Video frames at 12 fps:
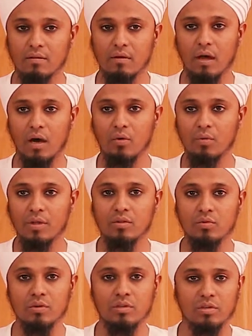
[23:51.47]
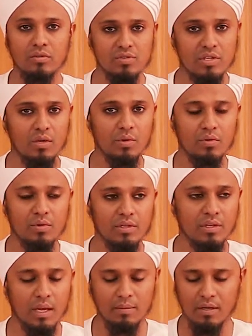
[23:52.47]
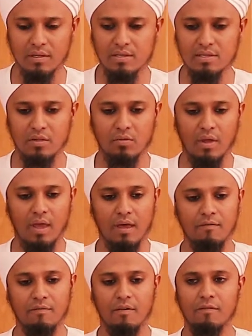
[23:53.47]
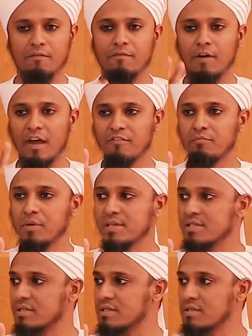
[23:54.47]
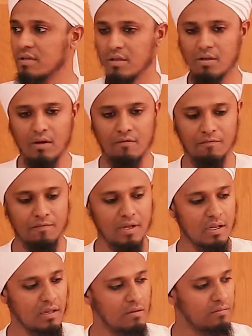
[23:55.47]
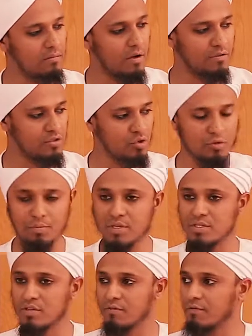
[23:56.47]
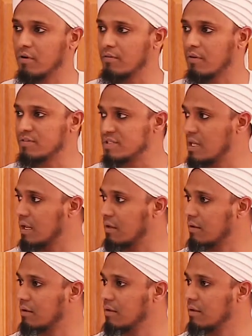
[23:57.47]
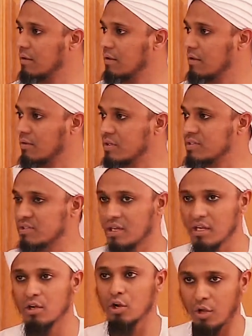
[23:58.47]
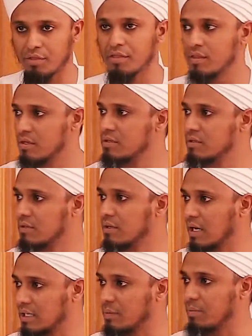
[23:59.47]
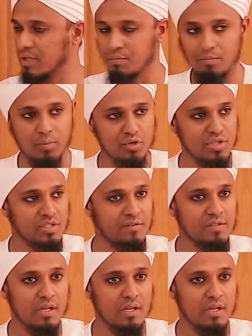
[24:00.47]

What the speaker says: how we do it, usually we do it in Cape Town, is that we have 5 pieces of short pieces of string, not string, cloth, cut up in portions of